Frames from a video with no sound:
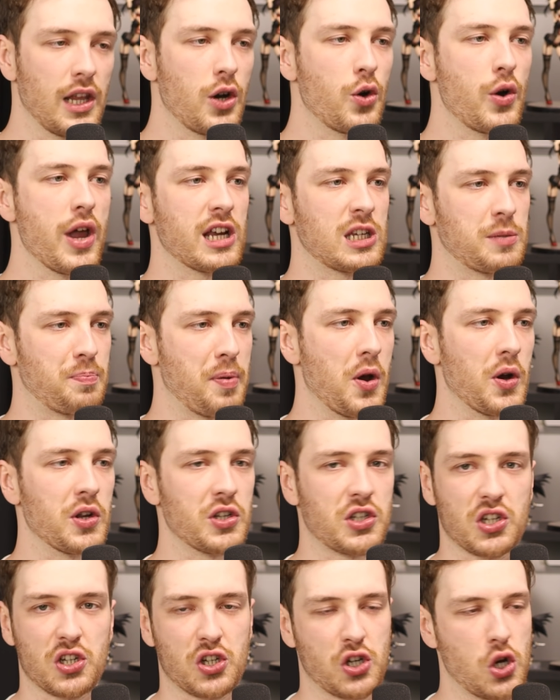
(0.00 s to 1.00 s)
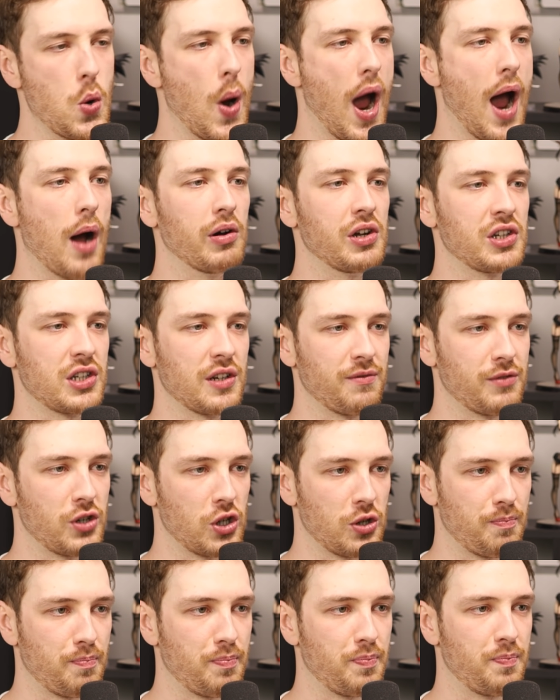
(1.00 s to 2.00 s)
literally experienced 2 hours of
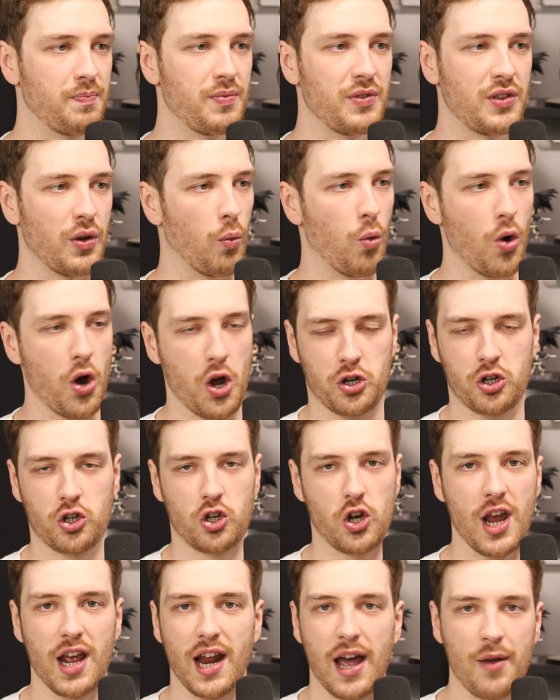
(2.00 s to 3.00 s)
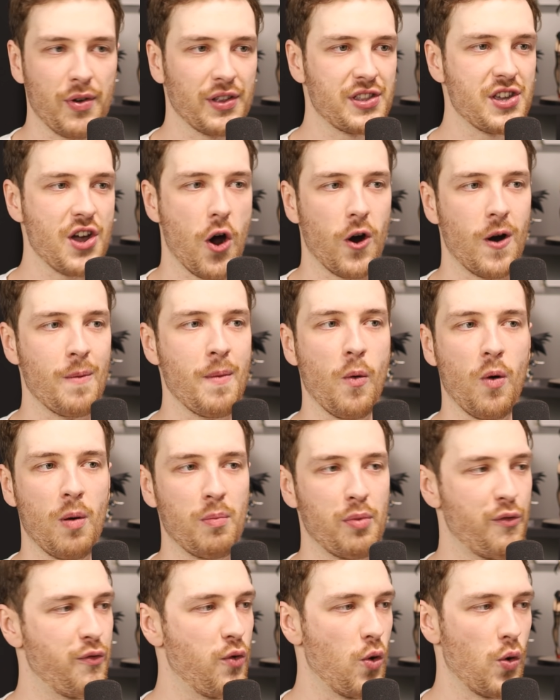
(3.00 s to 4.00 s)
just the worst shit. I read the Arma
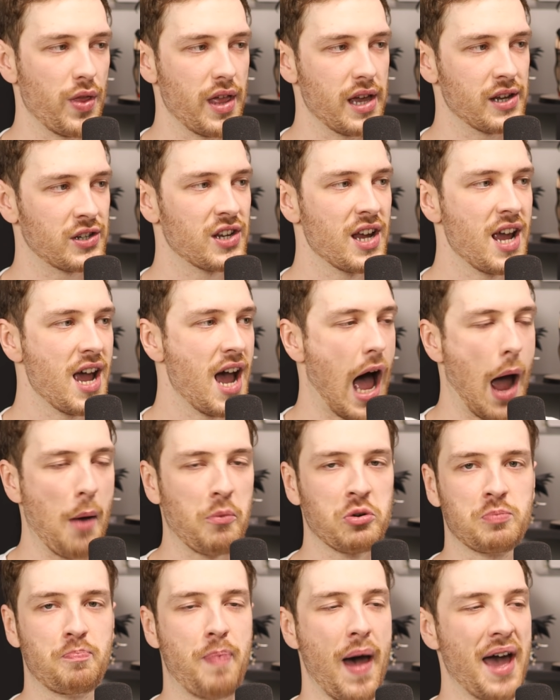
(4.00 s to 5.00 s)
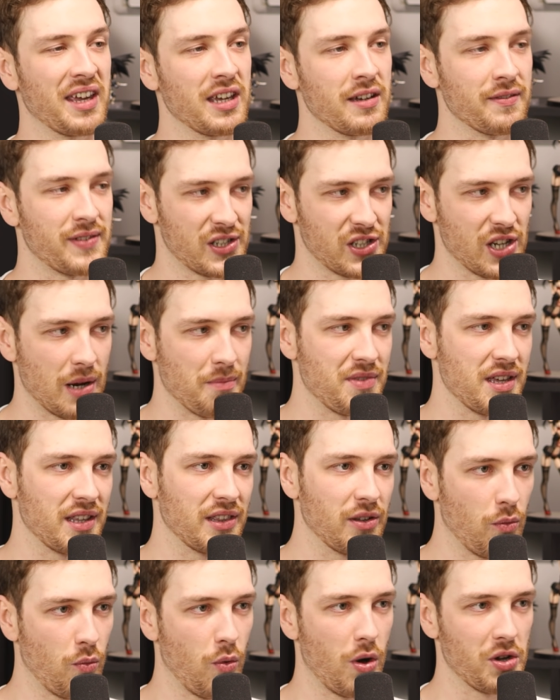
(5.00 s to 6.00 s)
one before this. I was begging for
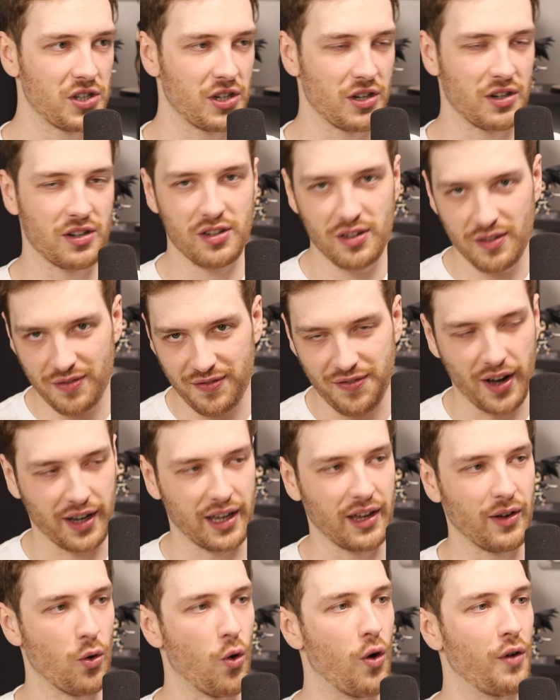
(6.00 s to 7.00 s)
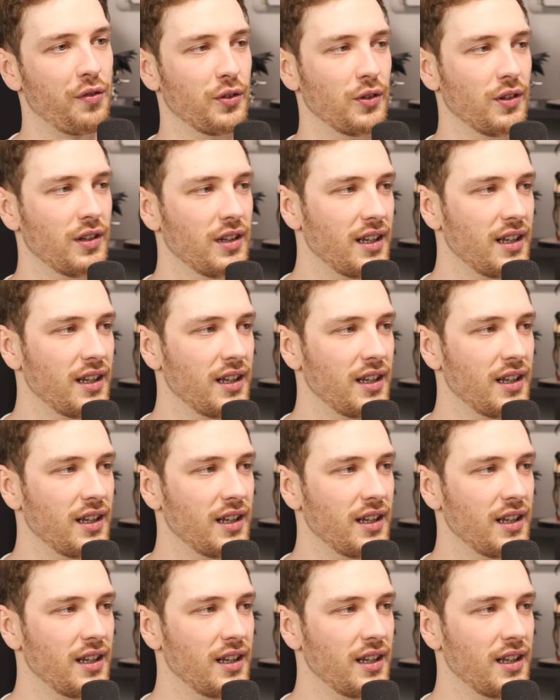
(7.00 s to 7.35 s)
something that wasn't fucking awful.